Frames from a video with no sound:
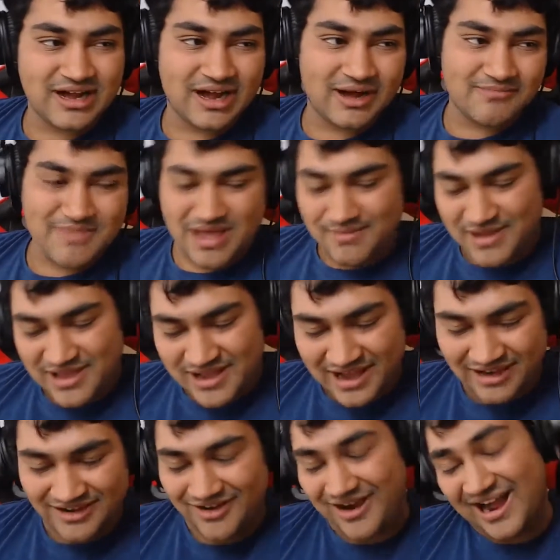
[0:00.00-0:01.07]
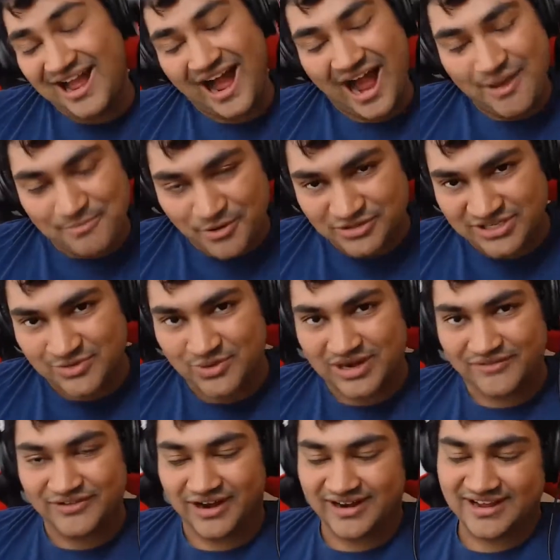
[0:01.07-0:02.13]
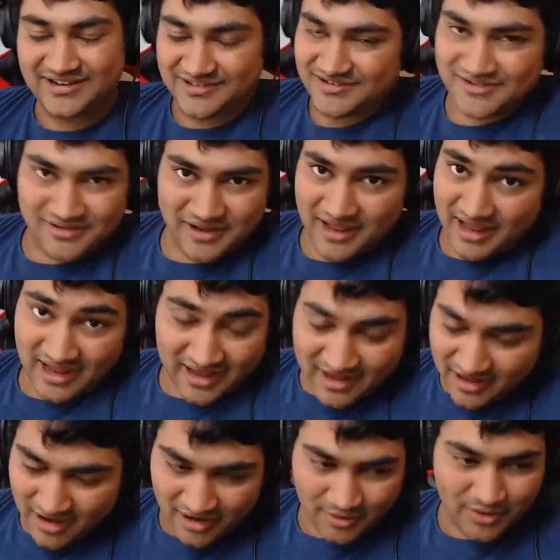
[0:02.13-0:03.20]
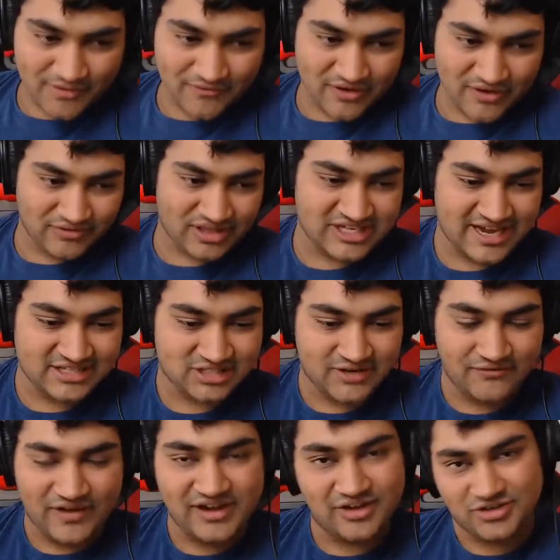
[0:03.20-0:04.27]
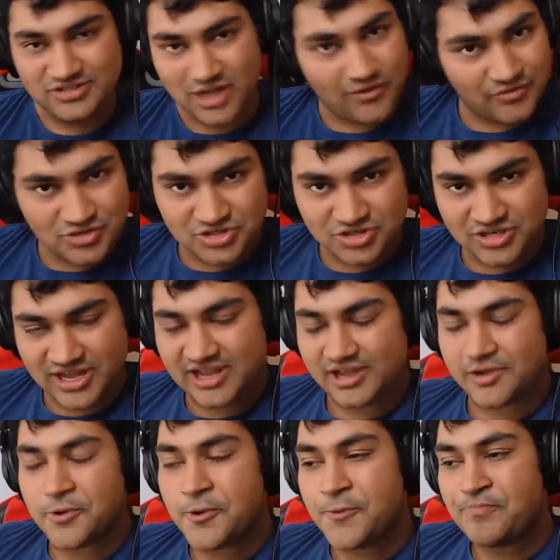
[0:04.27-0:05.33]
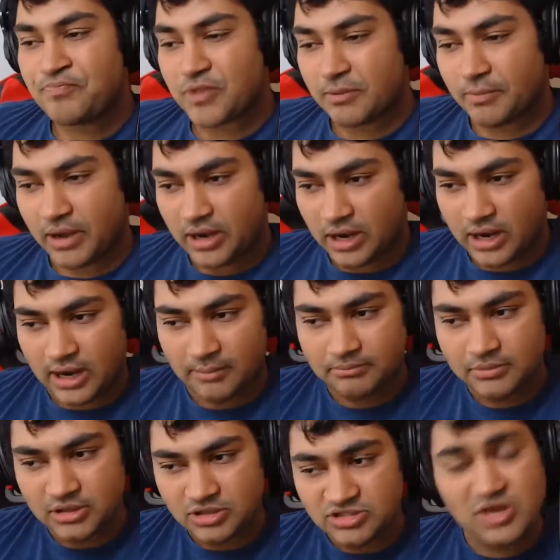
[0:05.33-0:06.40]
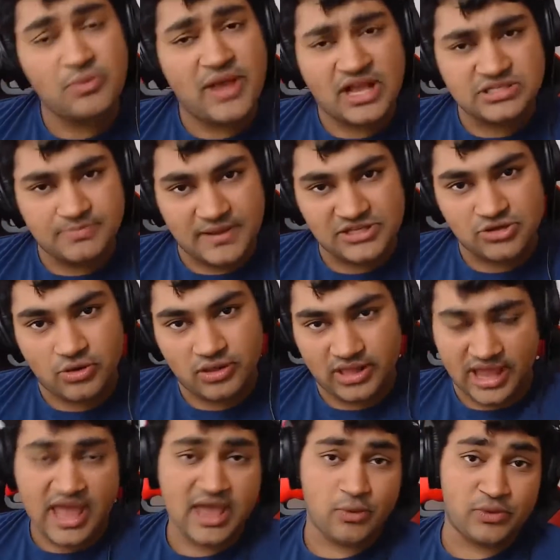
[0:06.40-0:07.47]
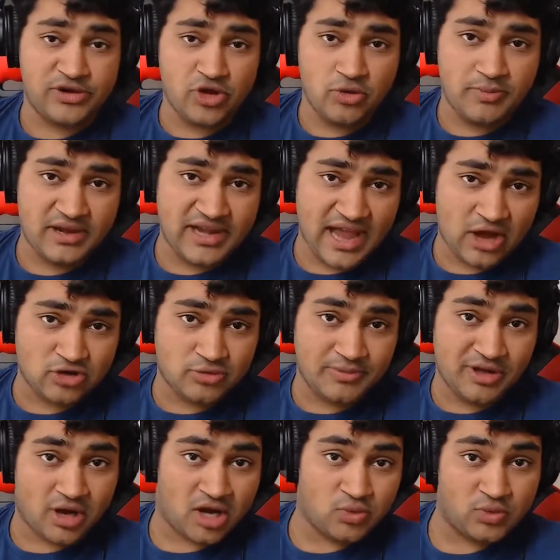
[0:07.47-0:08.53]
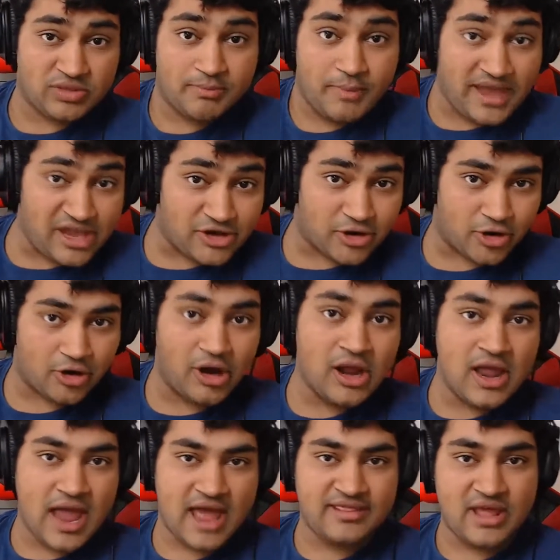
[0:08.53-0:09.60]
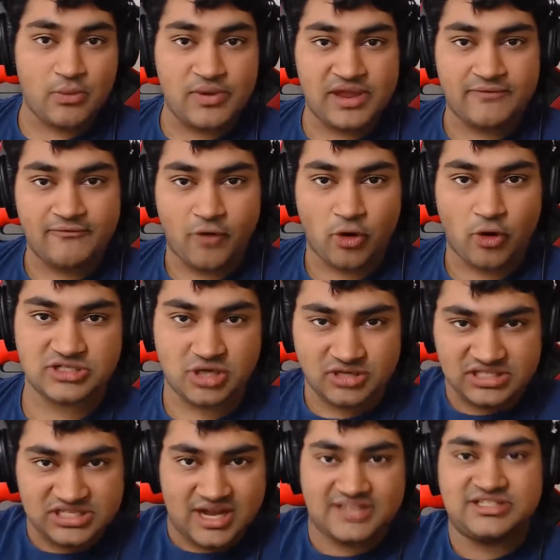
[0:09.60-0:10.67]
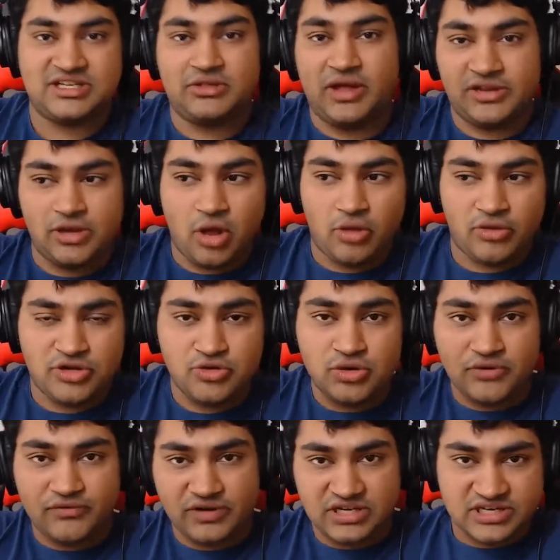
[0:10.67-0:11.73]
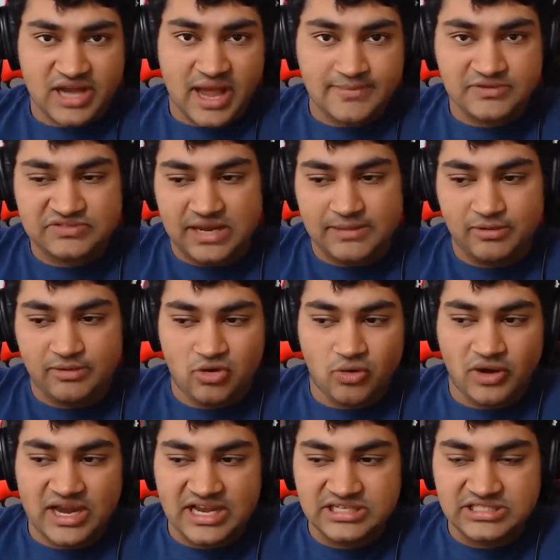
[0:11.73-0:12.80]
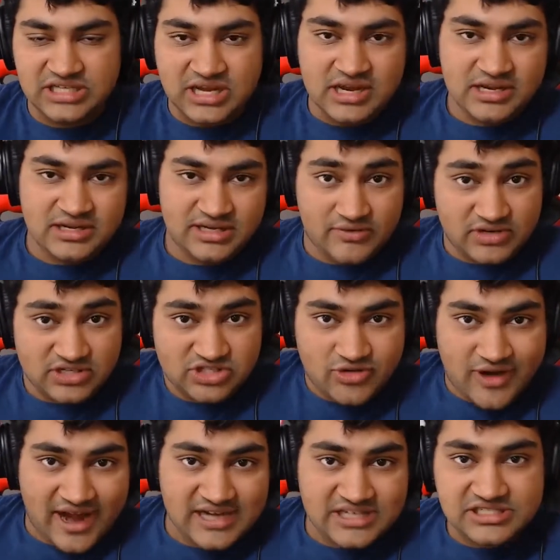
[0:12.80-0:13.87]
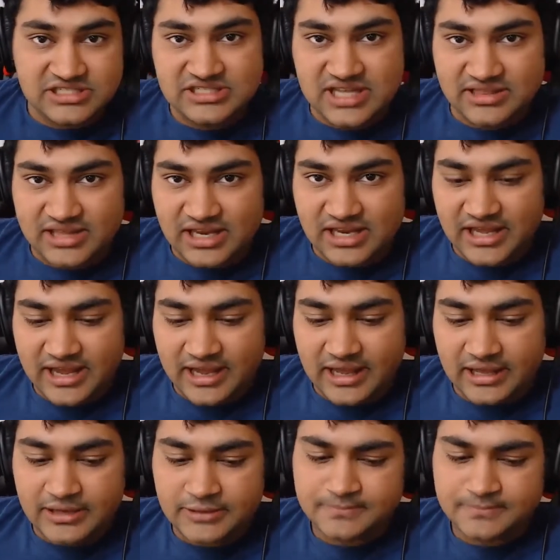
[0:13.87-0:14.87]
Maybe. I don't know. I personally would have done it. If given the chance to defend yourself, you should take it. But so then we asked Basecoin, like, hey, would you be down to be on with Maker? And then we can focus on discussing the two different types of stable coins, different strategies that they take.